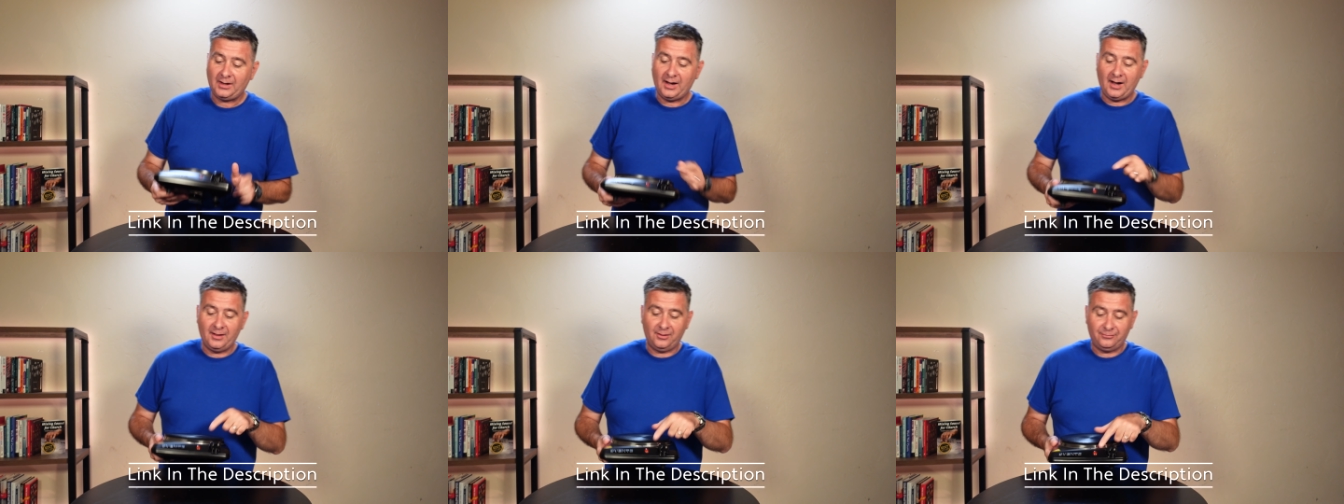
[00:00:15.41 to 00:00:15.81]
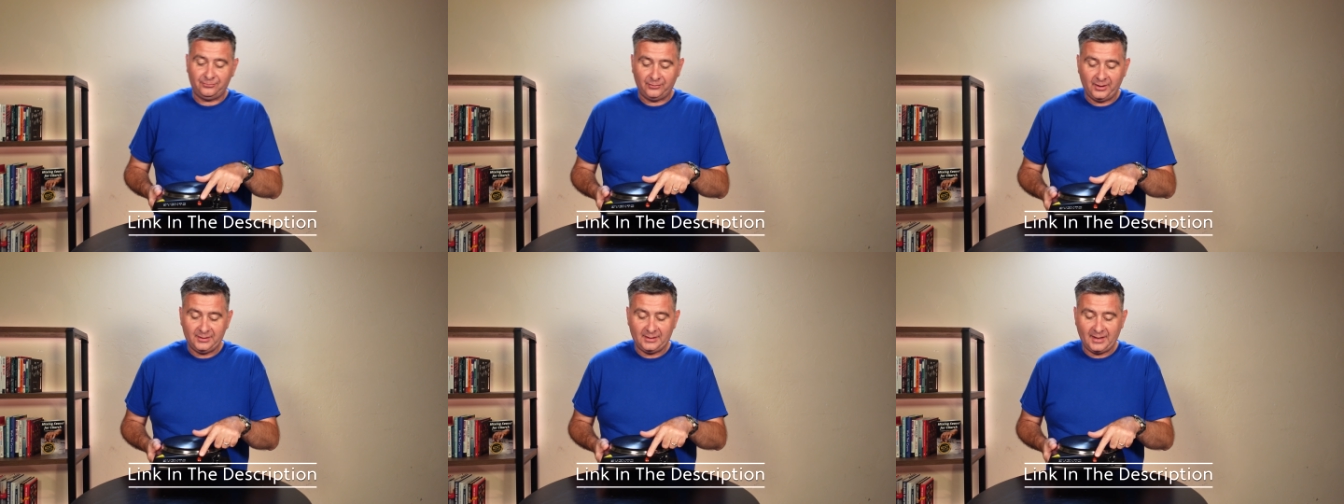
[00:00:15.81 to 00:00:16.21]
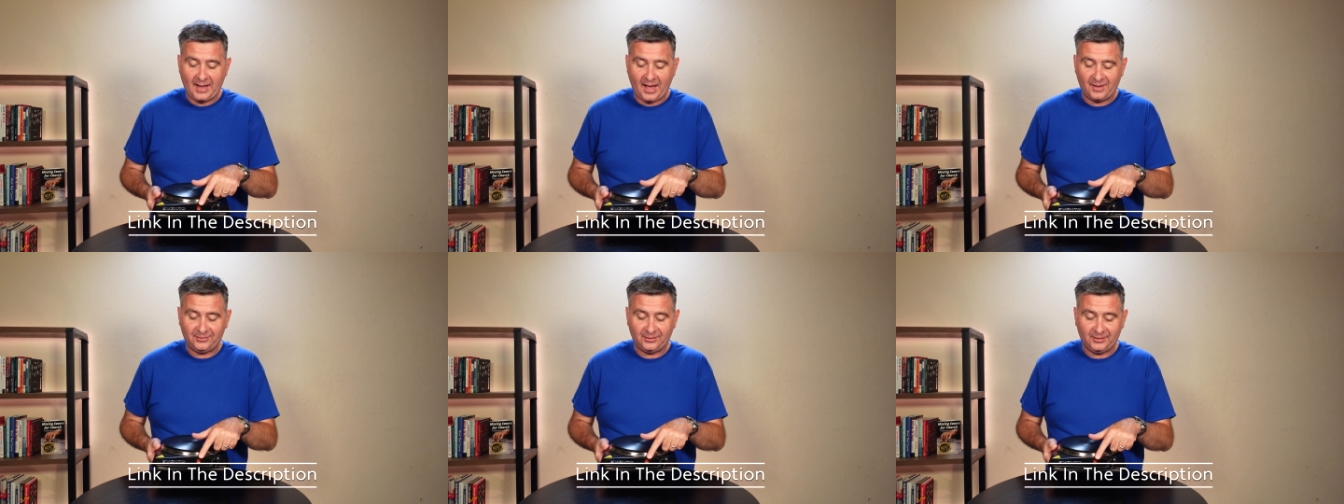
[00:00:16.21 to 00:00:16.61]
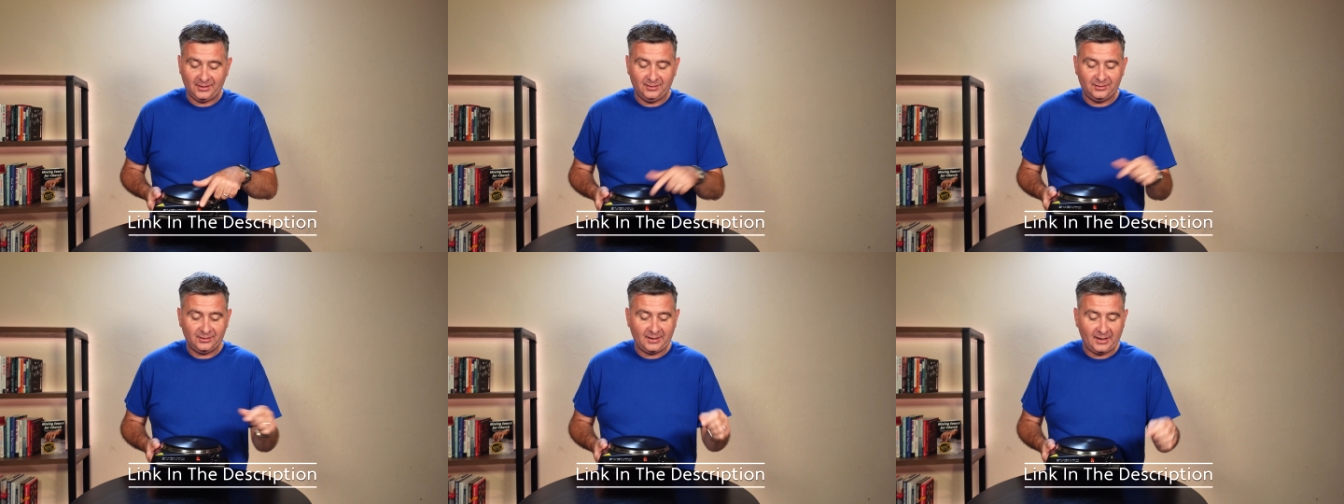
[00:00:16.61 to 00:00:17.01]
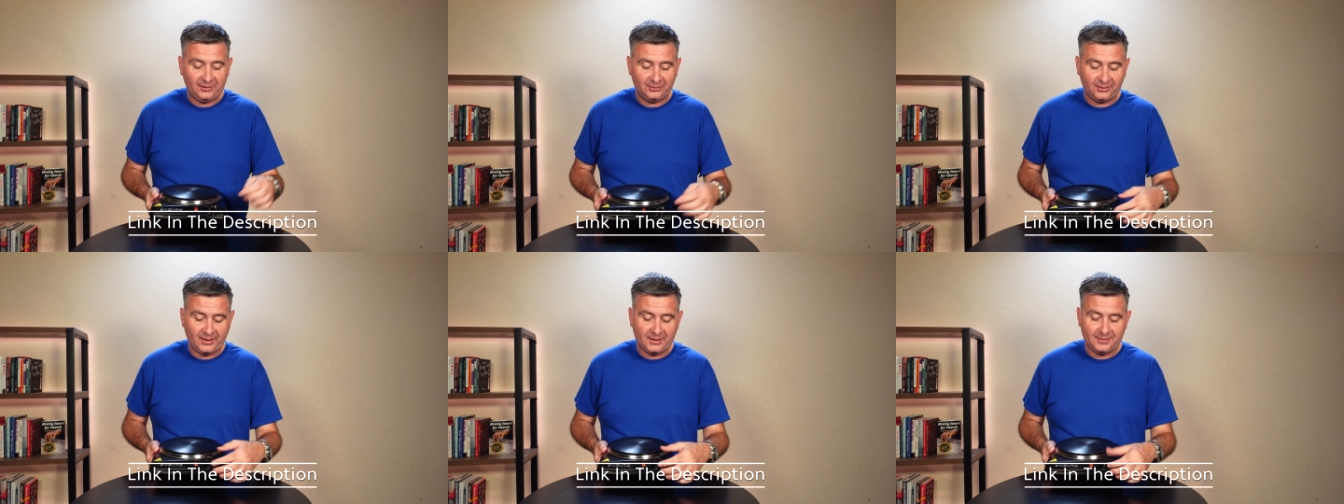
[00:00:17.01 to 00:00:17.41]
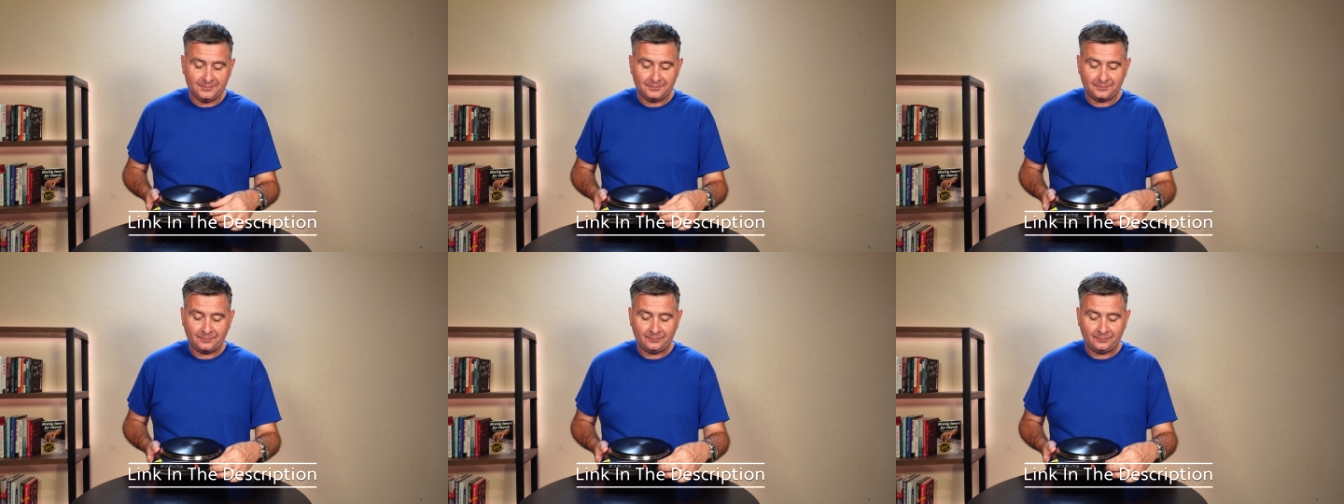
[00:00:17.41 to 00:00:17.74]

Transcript: On the front, it has an indicator light